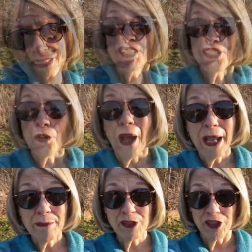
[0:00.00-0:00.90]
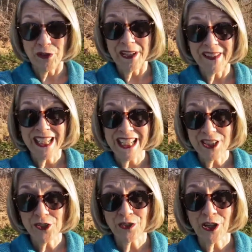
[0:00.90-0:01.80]
So I am shooting the
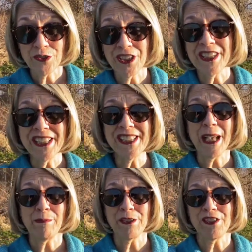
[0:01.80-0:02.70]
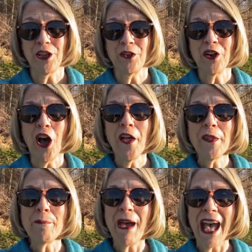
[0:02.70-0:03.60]
intro to this episode on
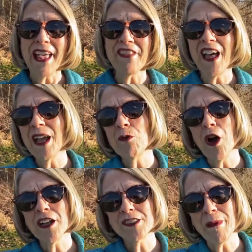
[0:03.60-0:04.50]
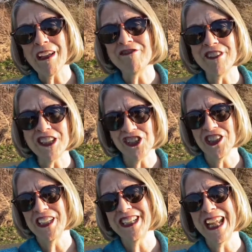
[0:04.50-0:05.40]
the path I walked my
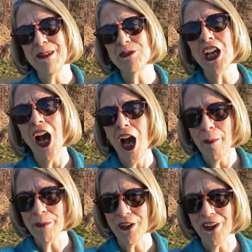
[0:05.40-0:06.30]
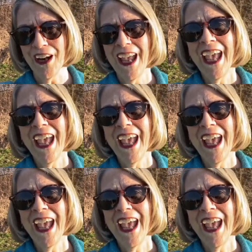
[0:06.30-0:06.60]
Vishla named Copper